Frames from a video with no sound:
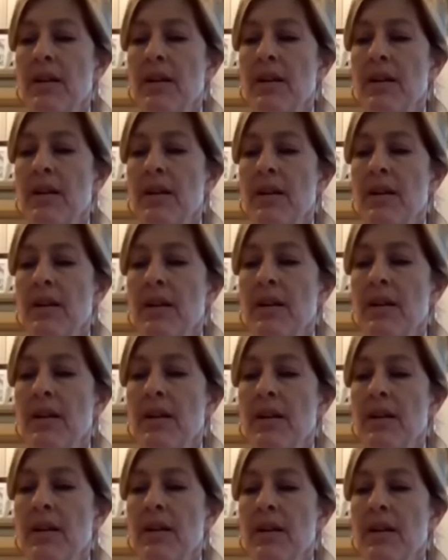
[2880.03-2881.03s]
much.
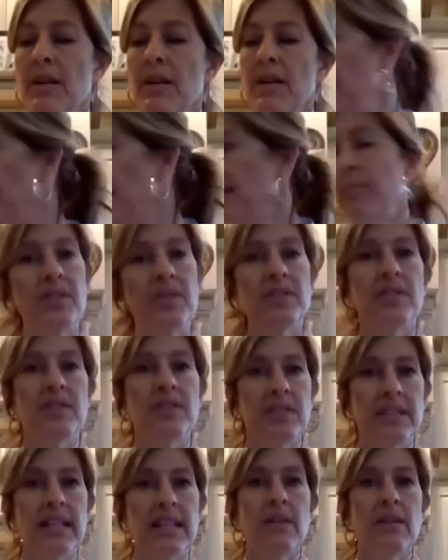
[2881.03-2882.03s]
Um, and you'll see that if I put
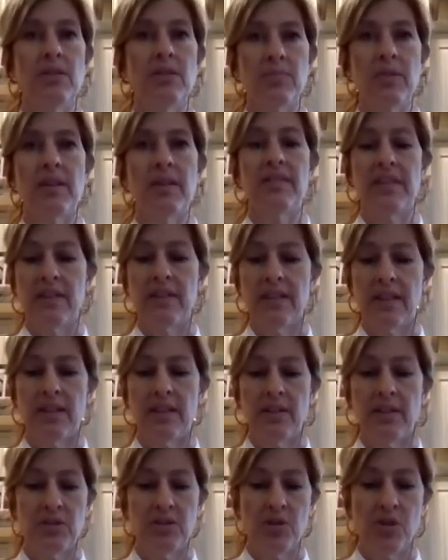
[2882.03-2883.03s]
this on the scale, it's probably
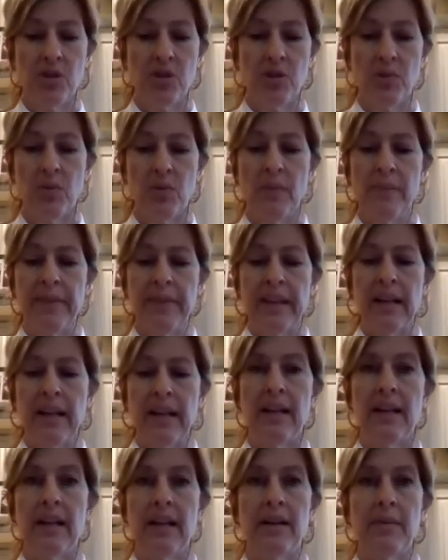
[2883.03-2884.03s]
very close to
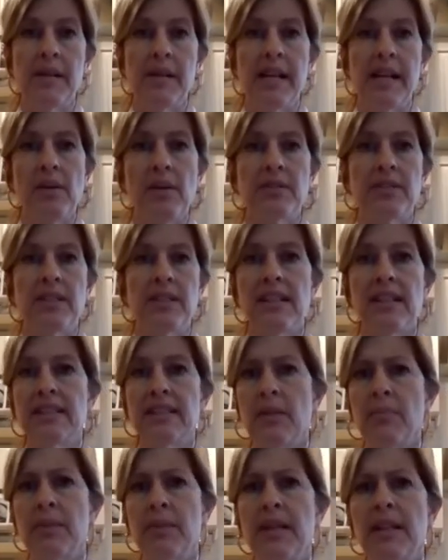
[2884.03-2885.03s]
uh, an
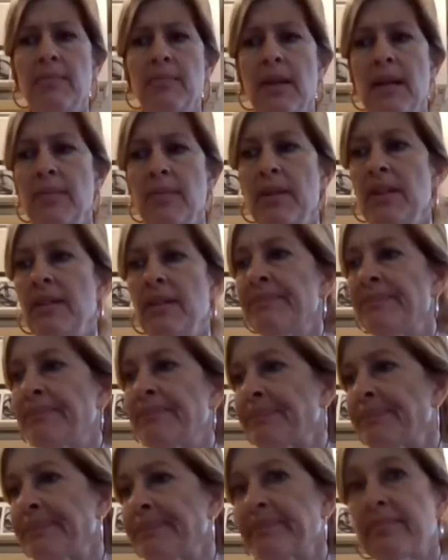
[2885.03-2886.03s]
ounce. It ends up being
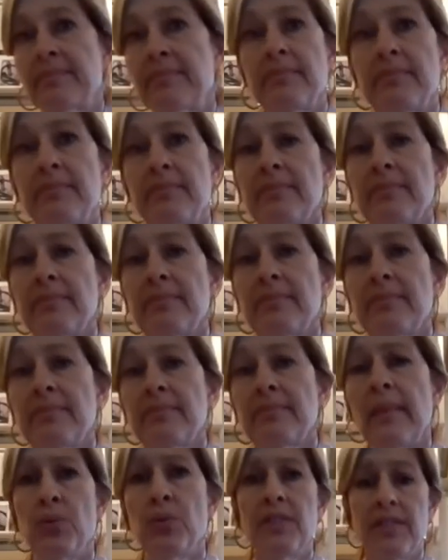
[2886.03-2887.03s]
maybe
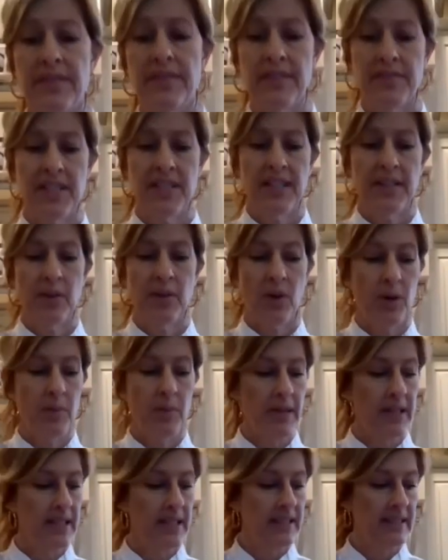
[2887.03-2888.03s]
you know, 12 to
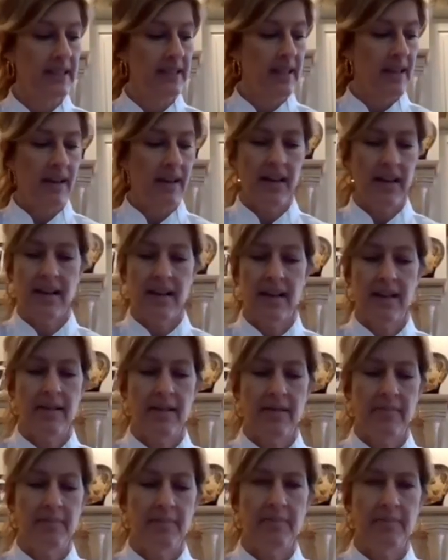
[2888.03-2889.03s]
15 almonds,
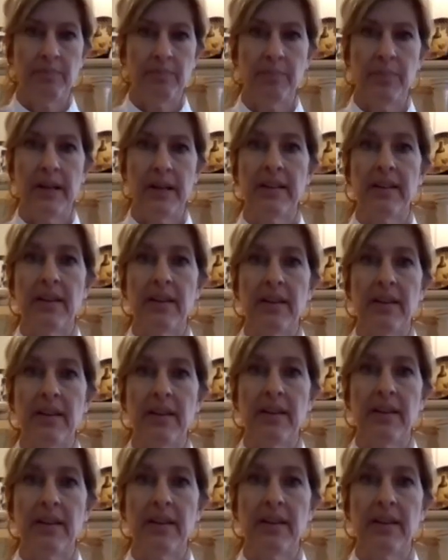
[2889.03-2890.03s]
um, but
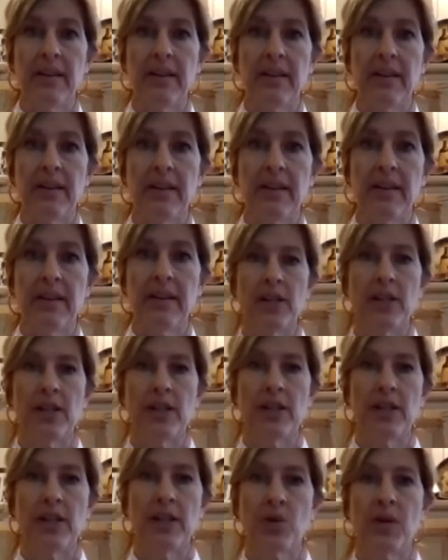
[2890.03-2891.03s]
obviously a
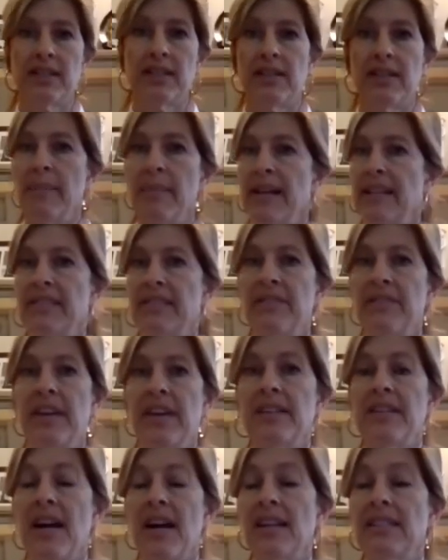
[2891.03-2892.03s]
great choice,
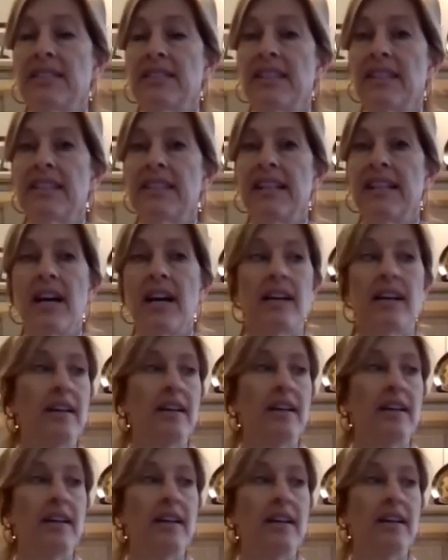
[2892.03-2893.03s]
makes a fantastic
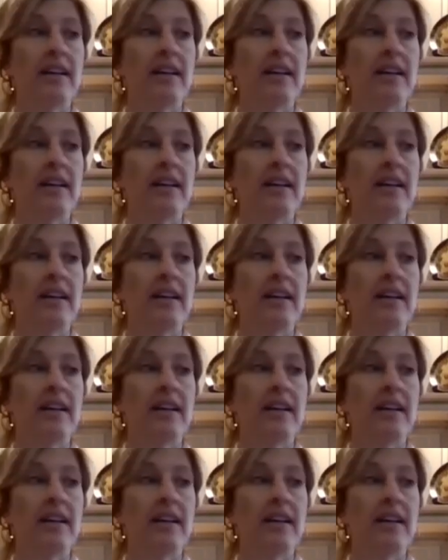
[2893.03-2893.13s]
snack.